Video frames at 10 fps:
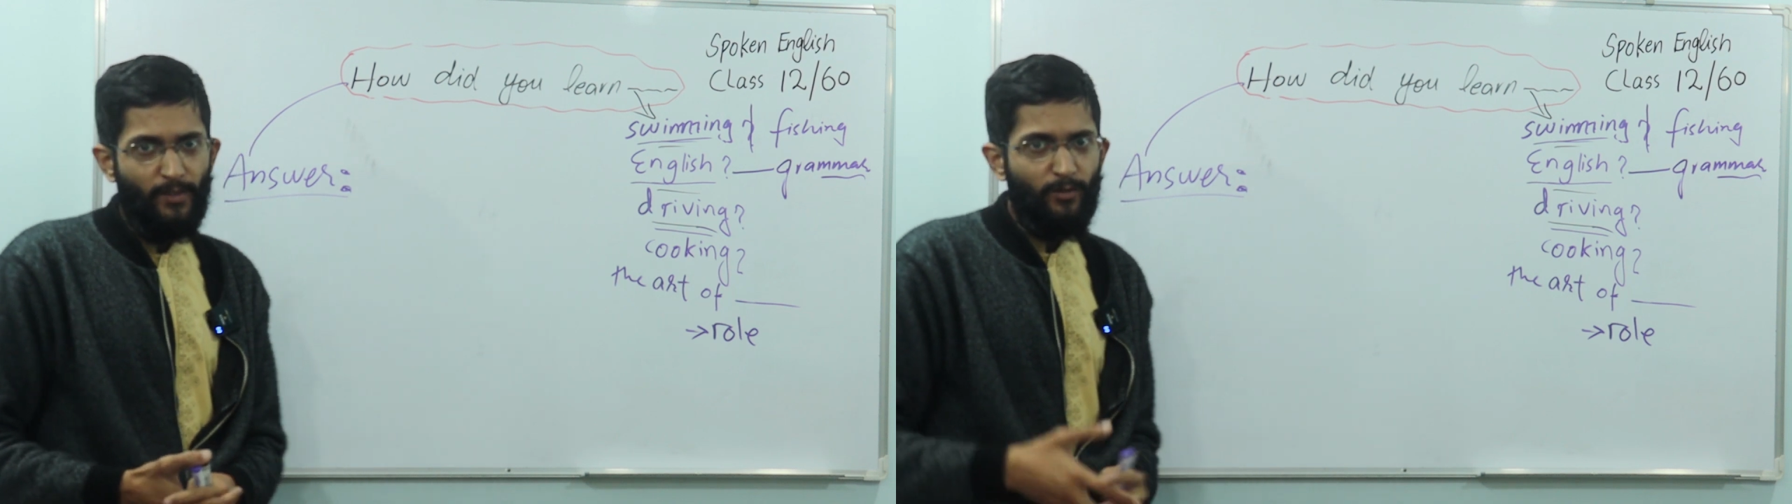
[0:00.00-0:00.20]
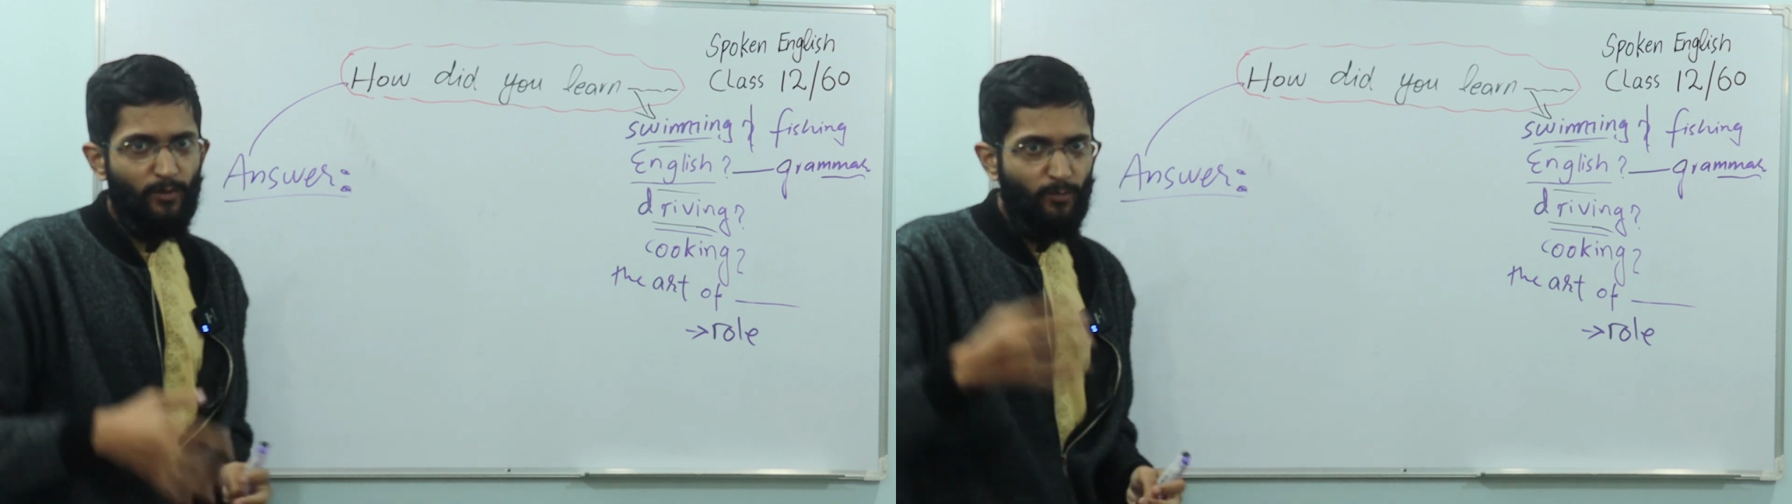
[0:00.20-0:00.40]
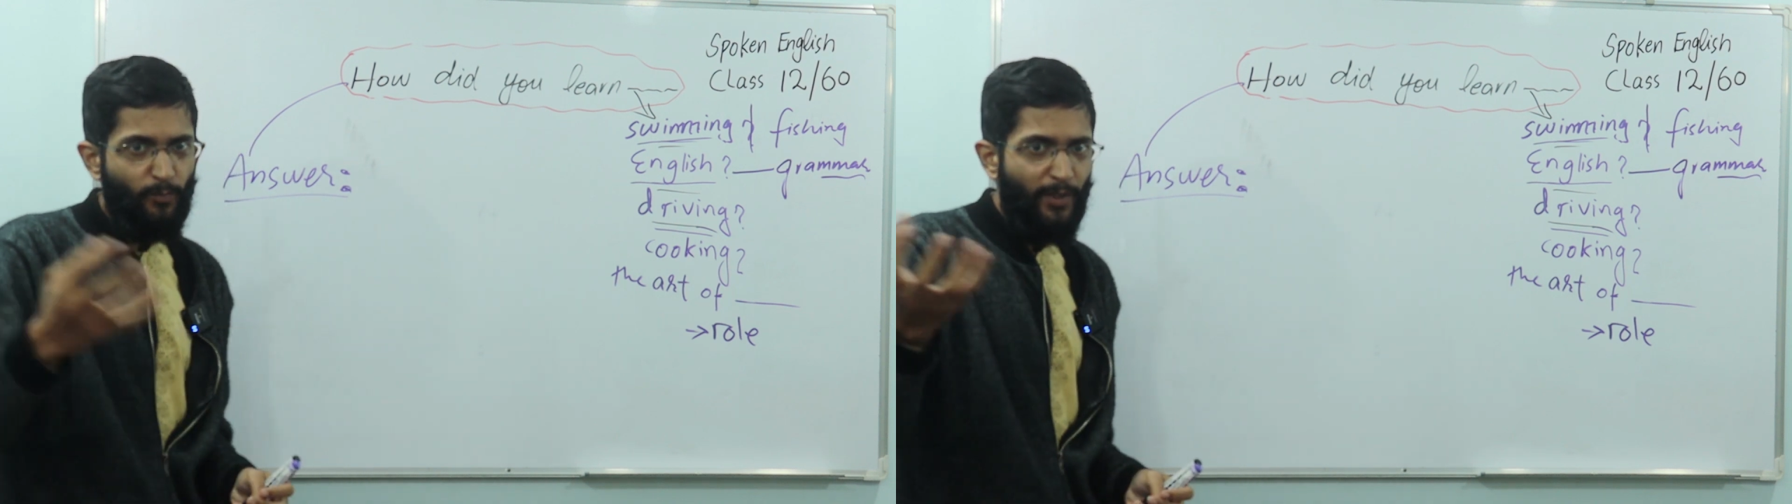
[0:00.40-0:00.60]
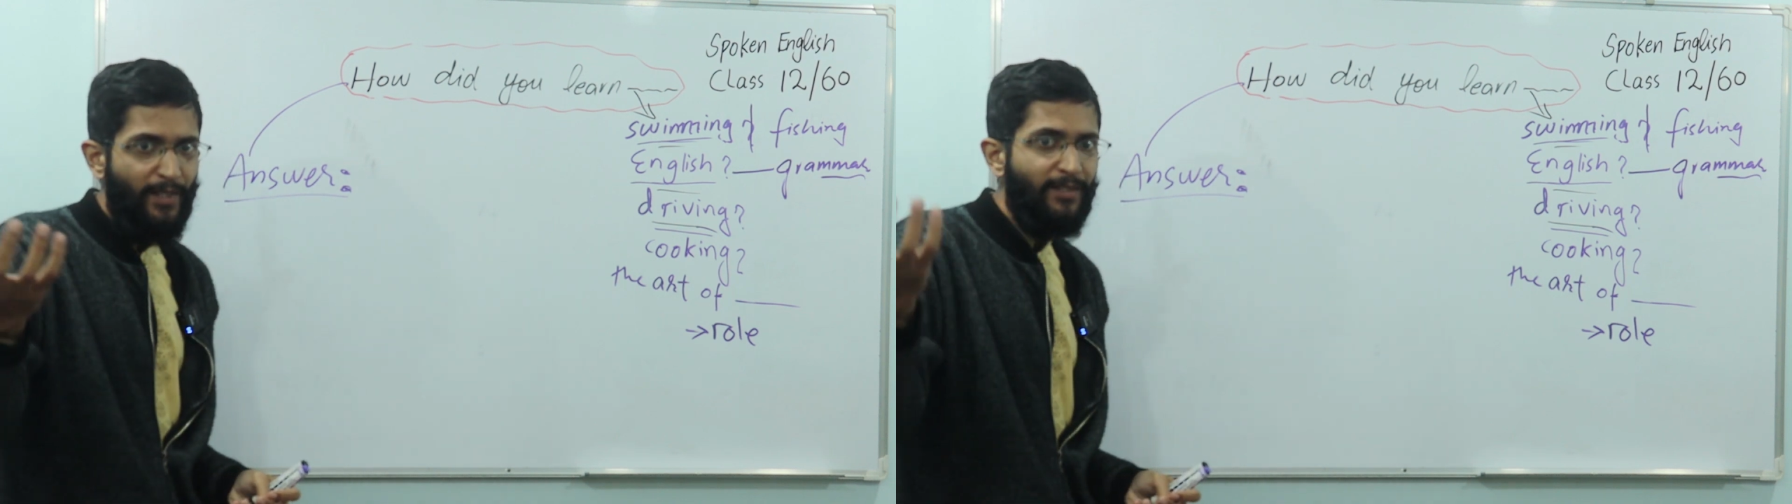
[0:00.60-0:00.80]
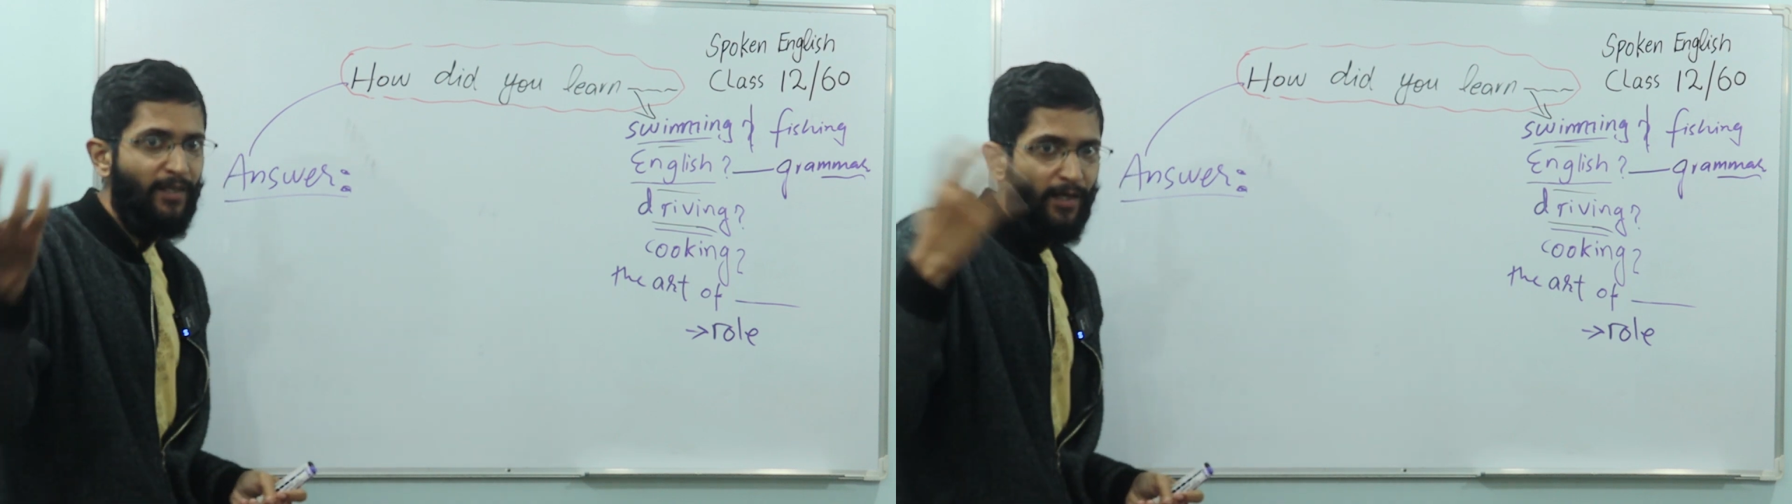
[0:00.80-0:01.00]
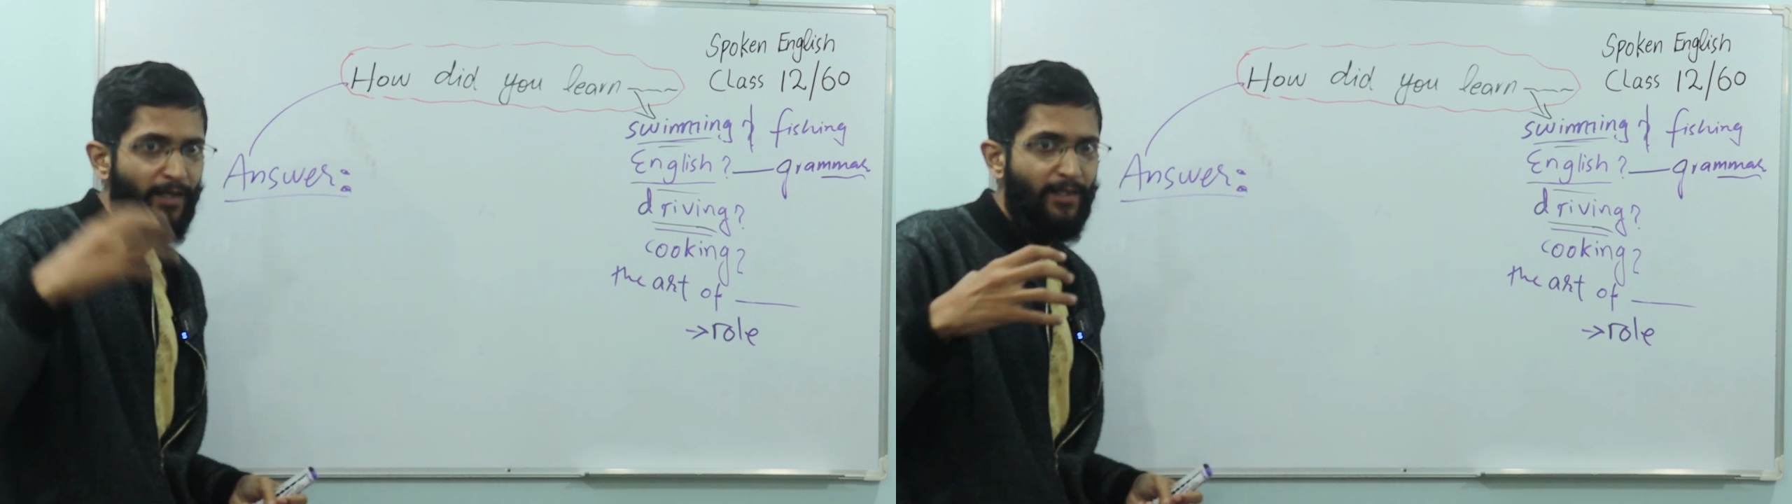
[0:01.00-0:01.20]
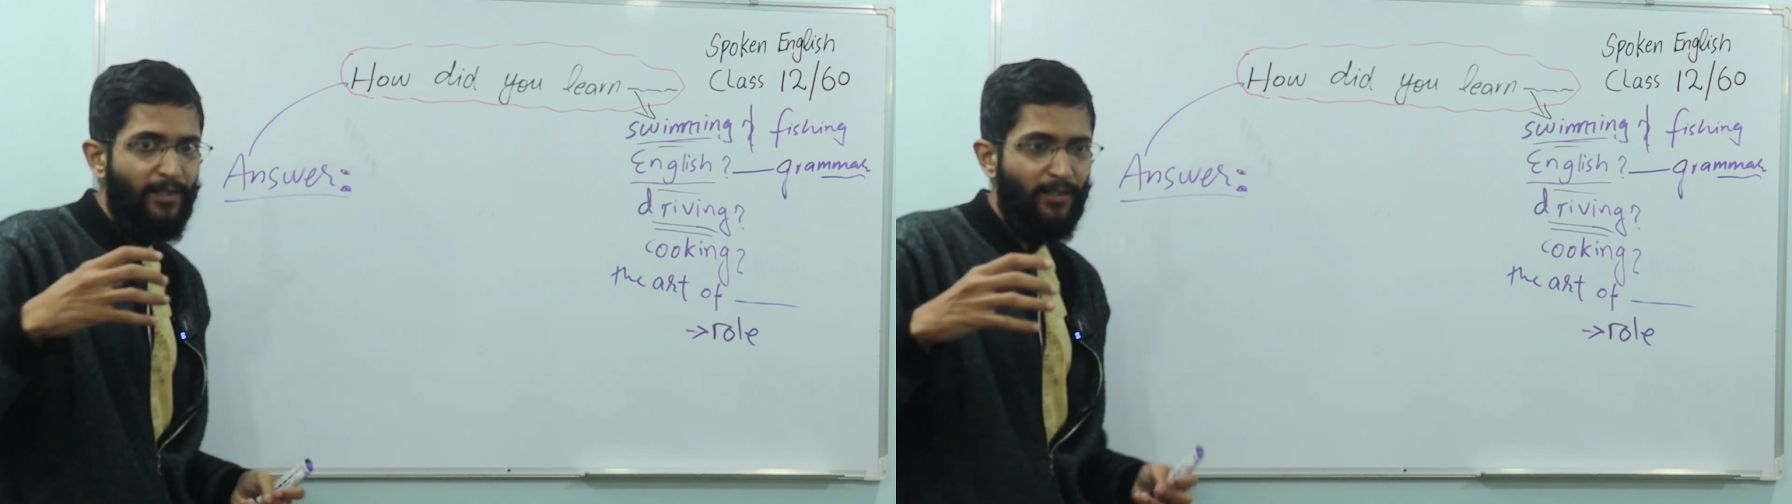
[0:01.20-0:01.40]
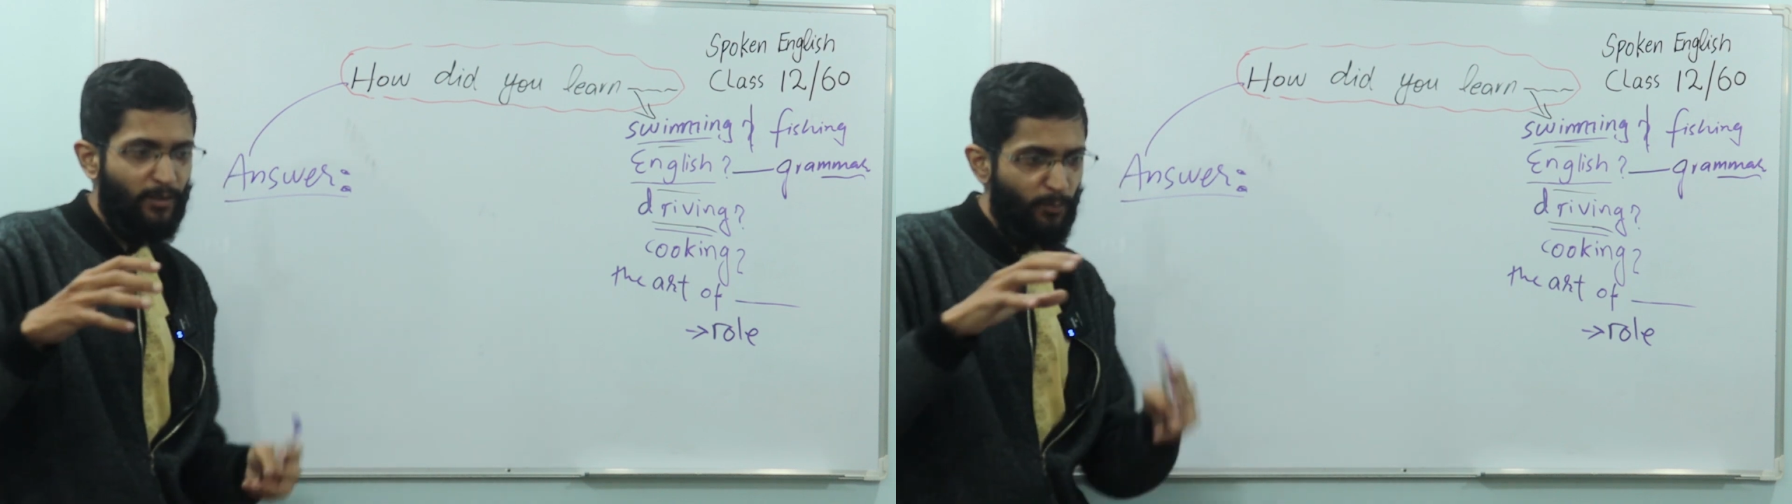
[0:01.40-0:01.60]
So bring the ideas,